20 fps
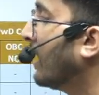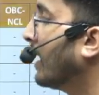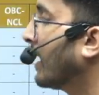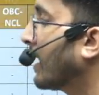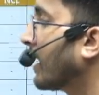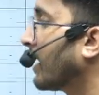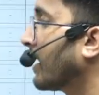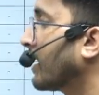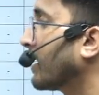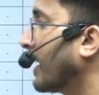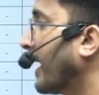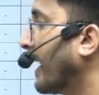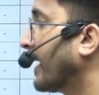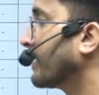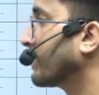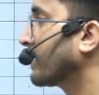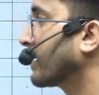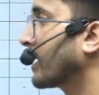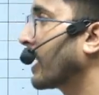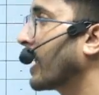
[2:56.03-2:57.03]

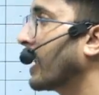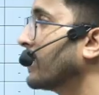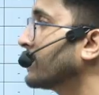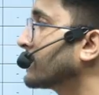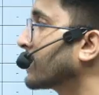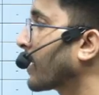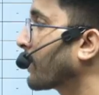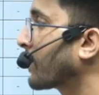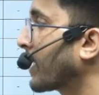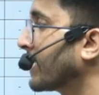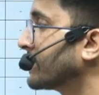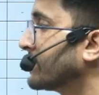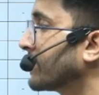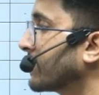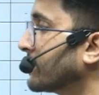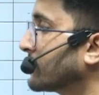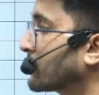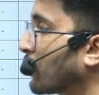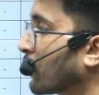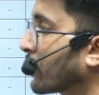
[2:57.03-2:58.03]
and really surprising and
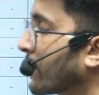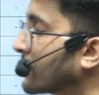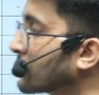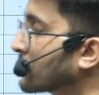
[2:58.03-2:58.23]
shocking. So